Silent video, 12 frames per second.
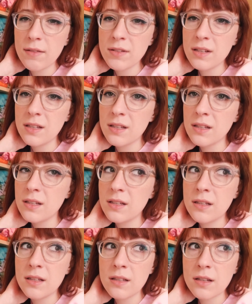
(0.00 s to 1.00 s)
I have to
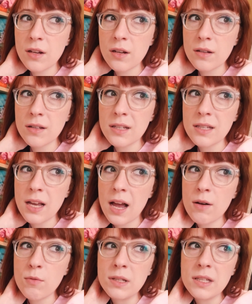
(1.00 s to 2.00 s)

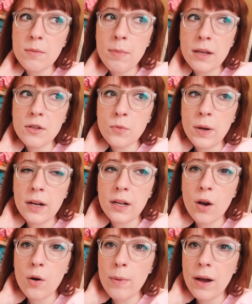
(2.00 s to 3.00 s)
decide what's the best way to
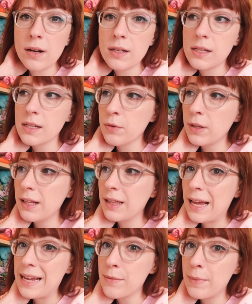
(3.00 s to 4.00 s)
go about it because I really
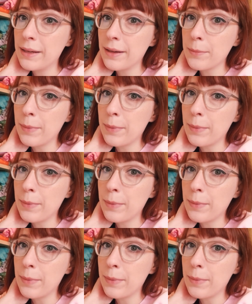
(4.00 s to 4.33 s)
like making